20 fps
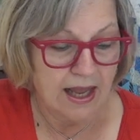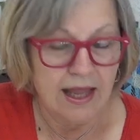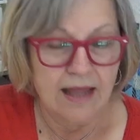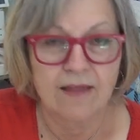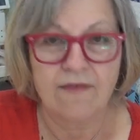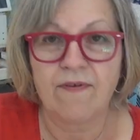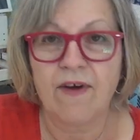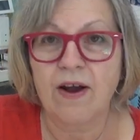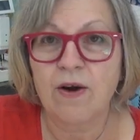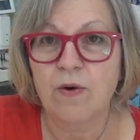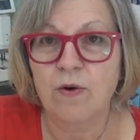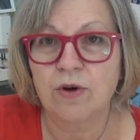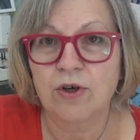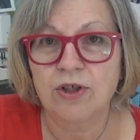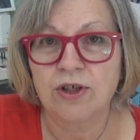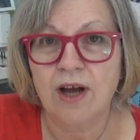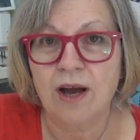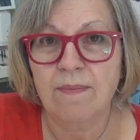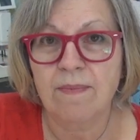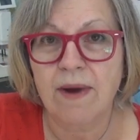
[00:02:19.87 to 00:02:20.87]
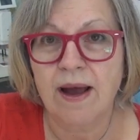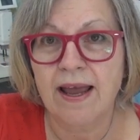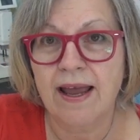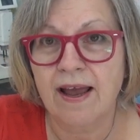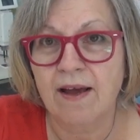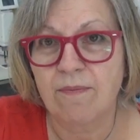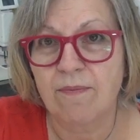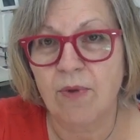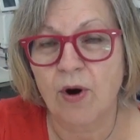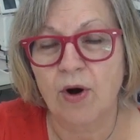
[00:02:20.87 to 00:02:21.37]
the Fat Quarter Shop, I
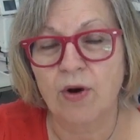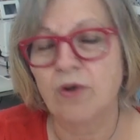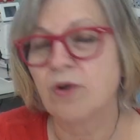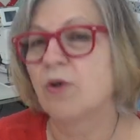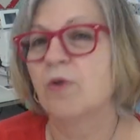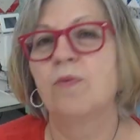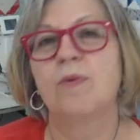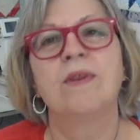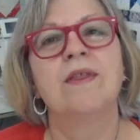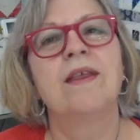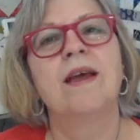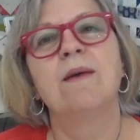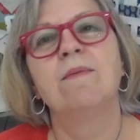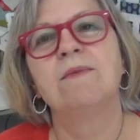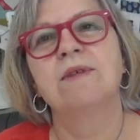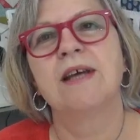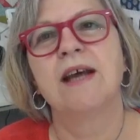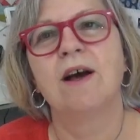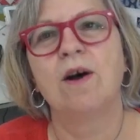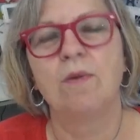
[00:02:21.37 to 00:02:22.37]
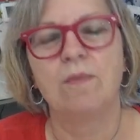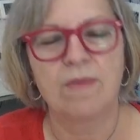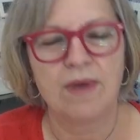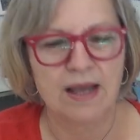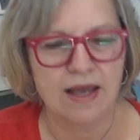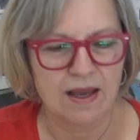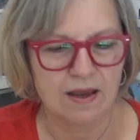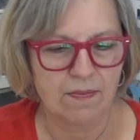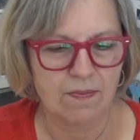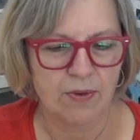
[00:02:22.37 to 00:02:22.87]
have partnered with them to help
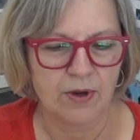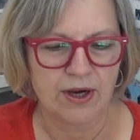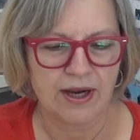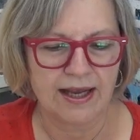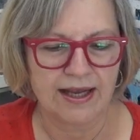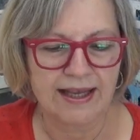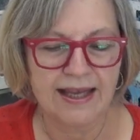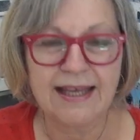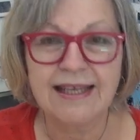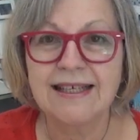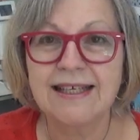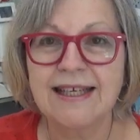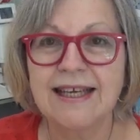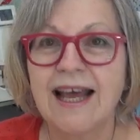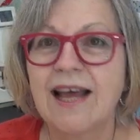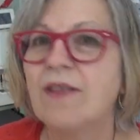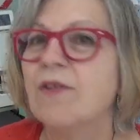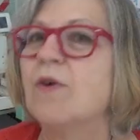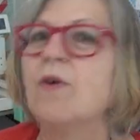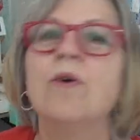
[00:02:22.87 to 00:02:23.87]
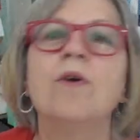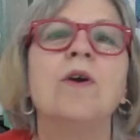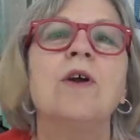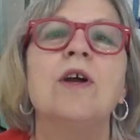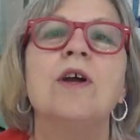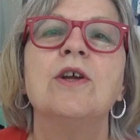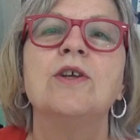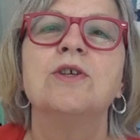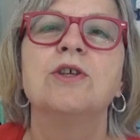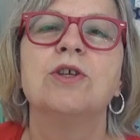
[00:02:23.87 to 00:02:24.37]
me put a kit together
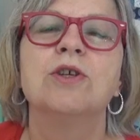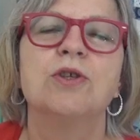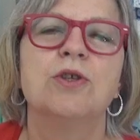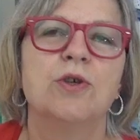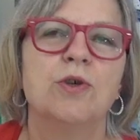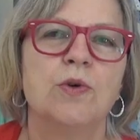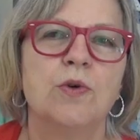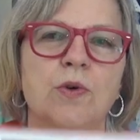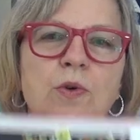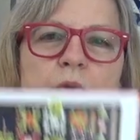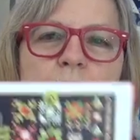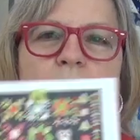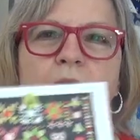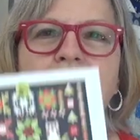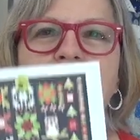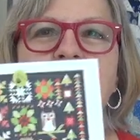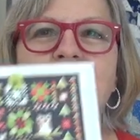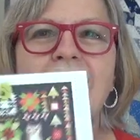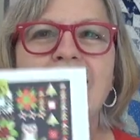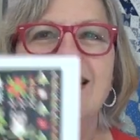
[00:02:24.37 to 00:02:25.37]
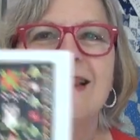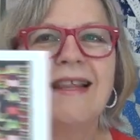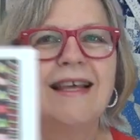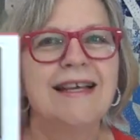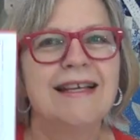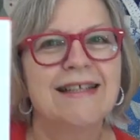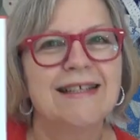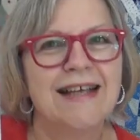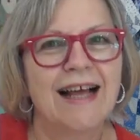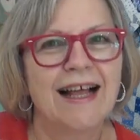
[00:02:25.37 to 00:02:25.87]
to do
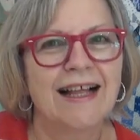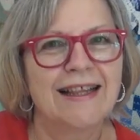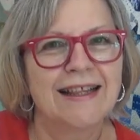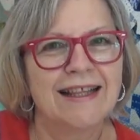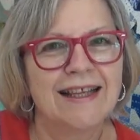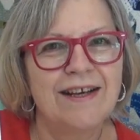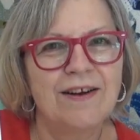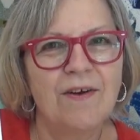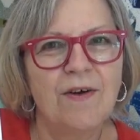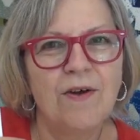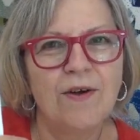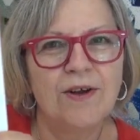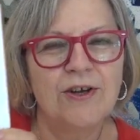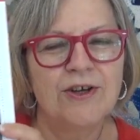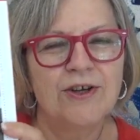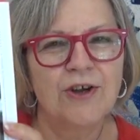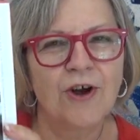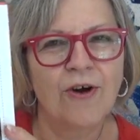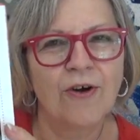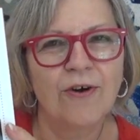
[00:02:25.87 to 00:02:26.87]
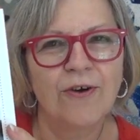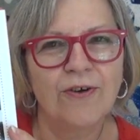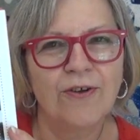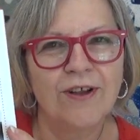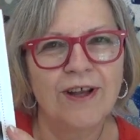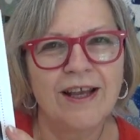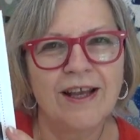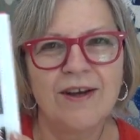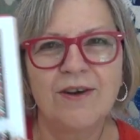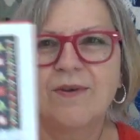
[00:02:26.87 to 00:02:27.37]
this little
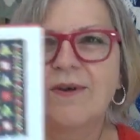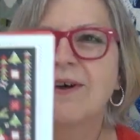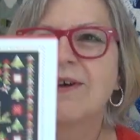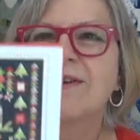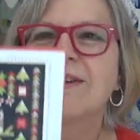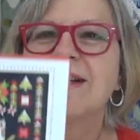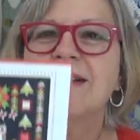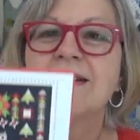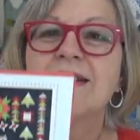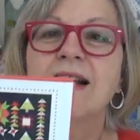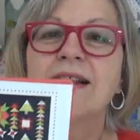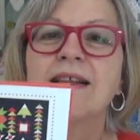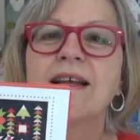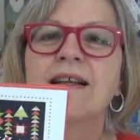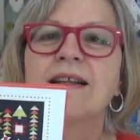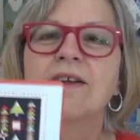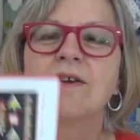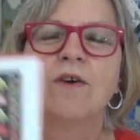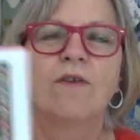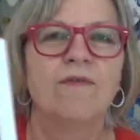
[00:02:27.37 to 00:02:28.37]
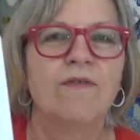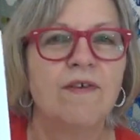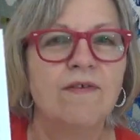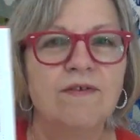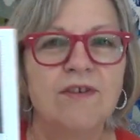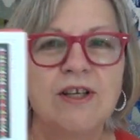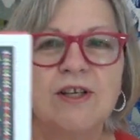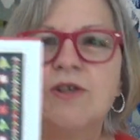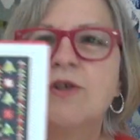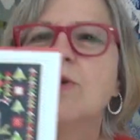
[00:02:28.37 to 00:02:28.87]
darling quilt. It's not that little,
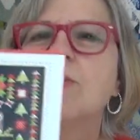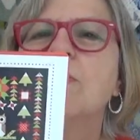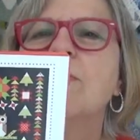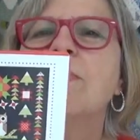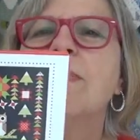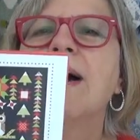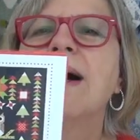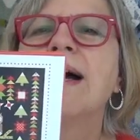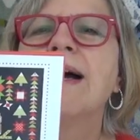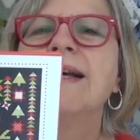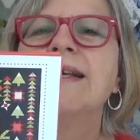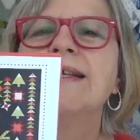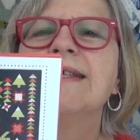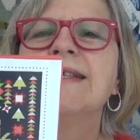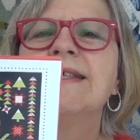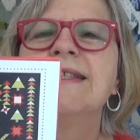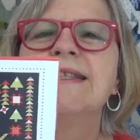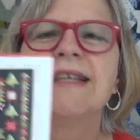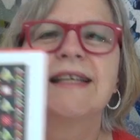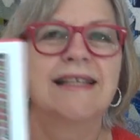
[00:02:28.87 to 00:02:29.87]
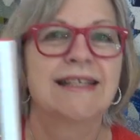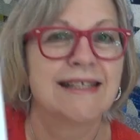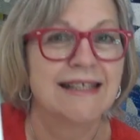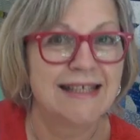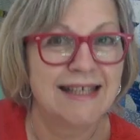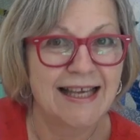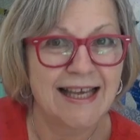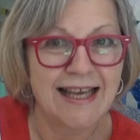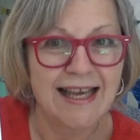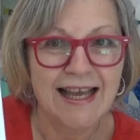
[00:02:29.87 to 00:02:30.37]
52 by
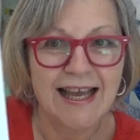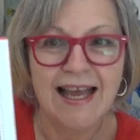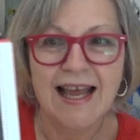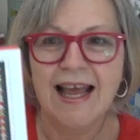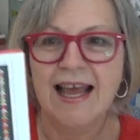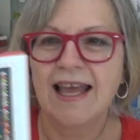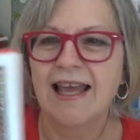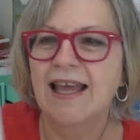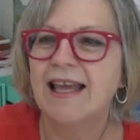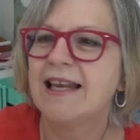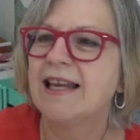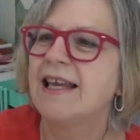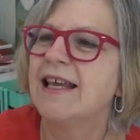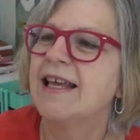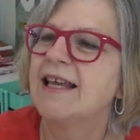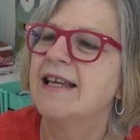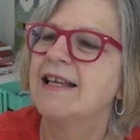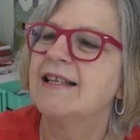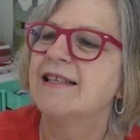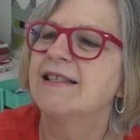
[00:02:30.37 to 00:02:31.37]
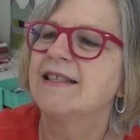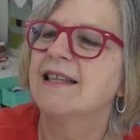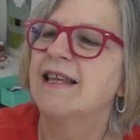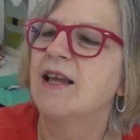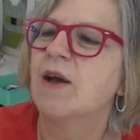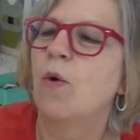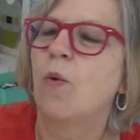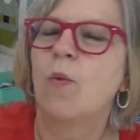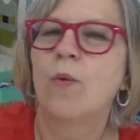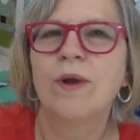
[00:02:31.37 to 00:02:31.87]
60. It is
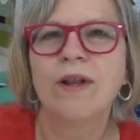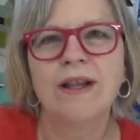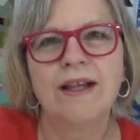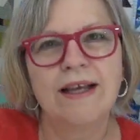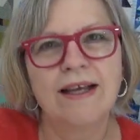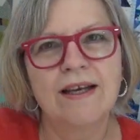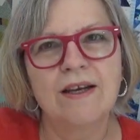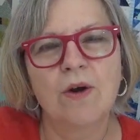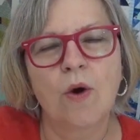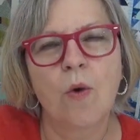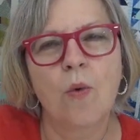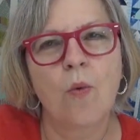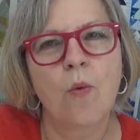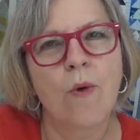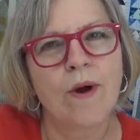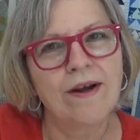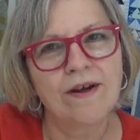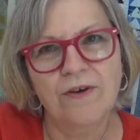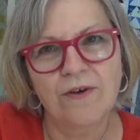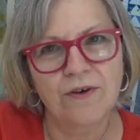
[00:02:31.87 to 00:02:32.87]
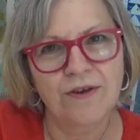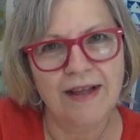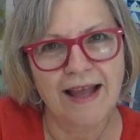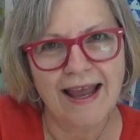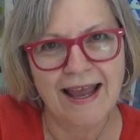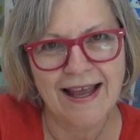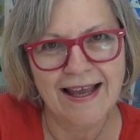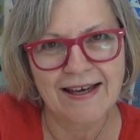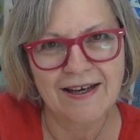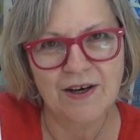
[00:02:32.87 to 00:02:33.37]
the Woodland
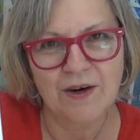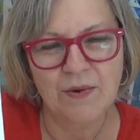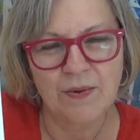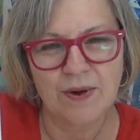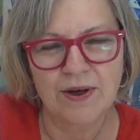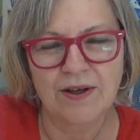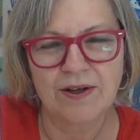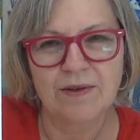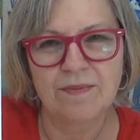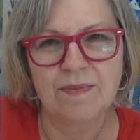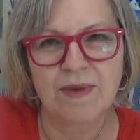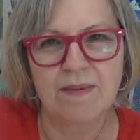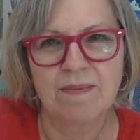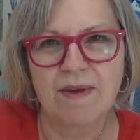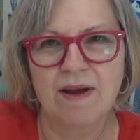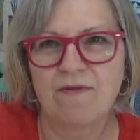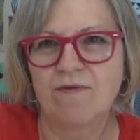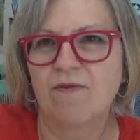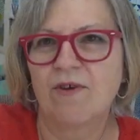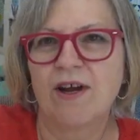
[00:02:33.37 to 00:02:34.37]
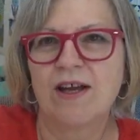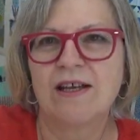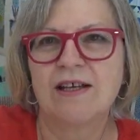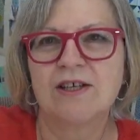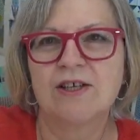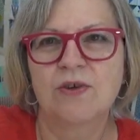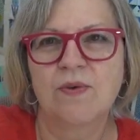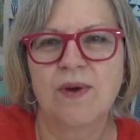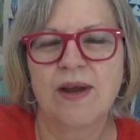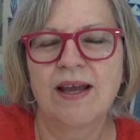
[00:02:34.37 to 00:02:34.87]
Wonderland quilt by my
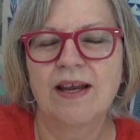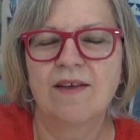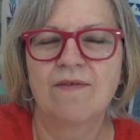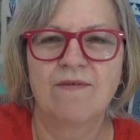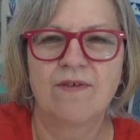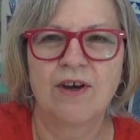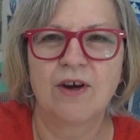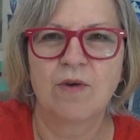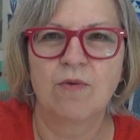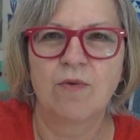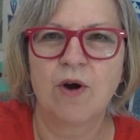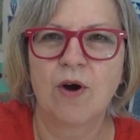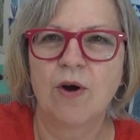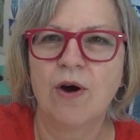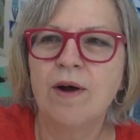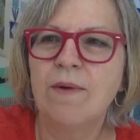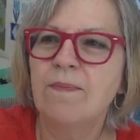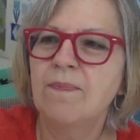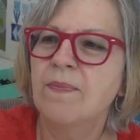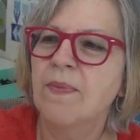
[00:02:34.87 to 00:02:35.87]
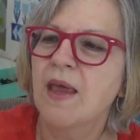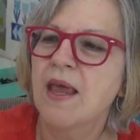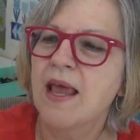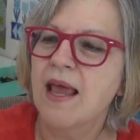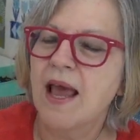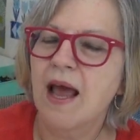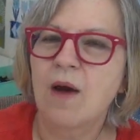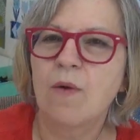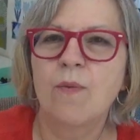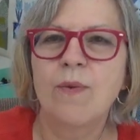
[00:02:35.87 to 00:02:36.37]
friend Joanna Figueroa
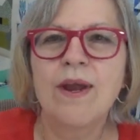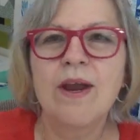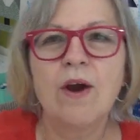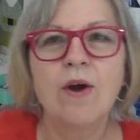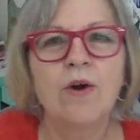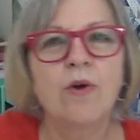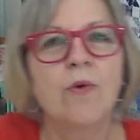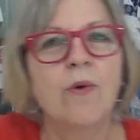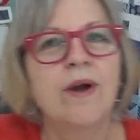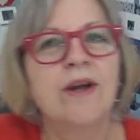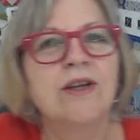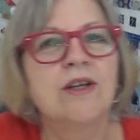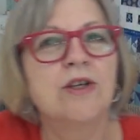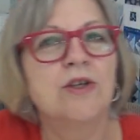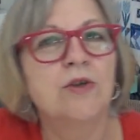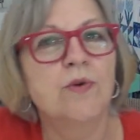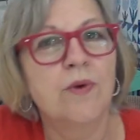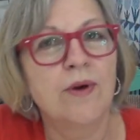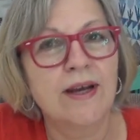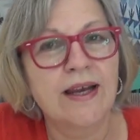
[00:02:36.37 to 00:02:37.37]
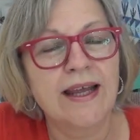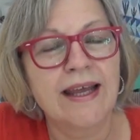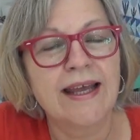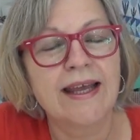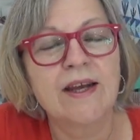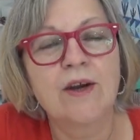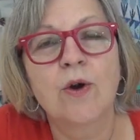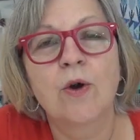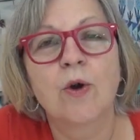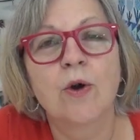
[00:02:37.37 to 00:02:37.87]
and we are going to do it
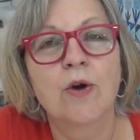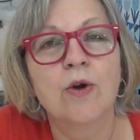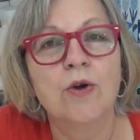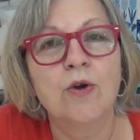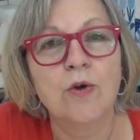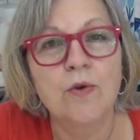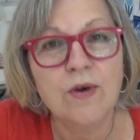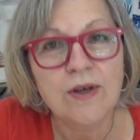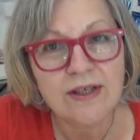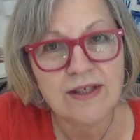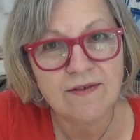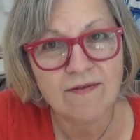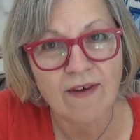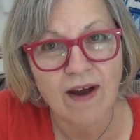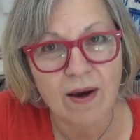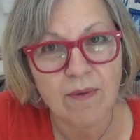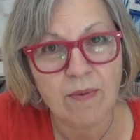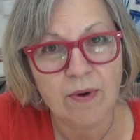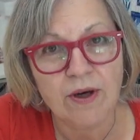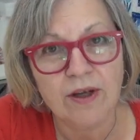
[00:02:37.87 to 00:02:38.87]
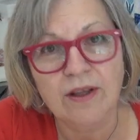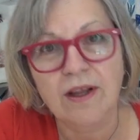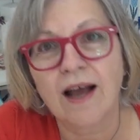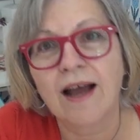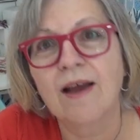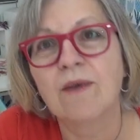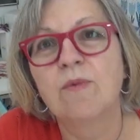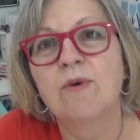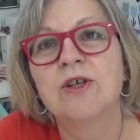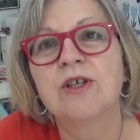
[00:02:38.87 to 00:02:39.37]
in her newest fabric
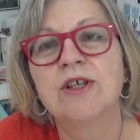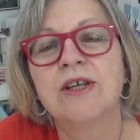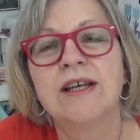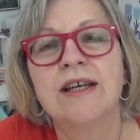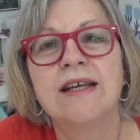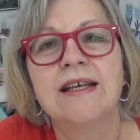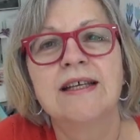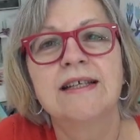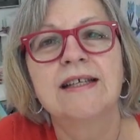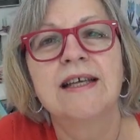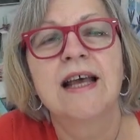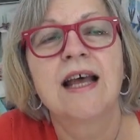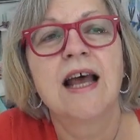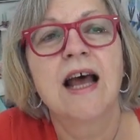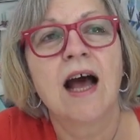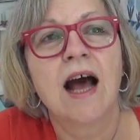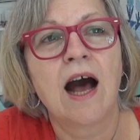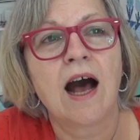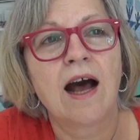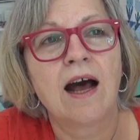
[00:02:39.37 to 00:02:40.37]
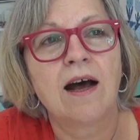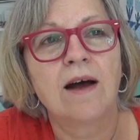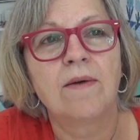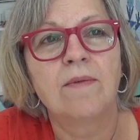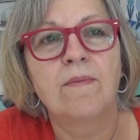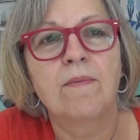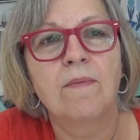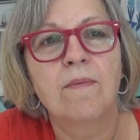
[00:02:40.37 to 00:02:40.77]
line which is uh,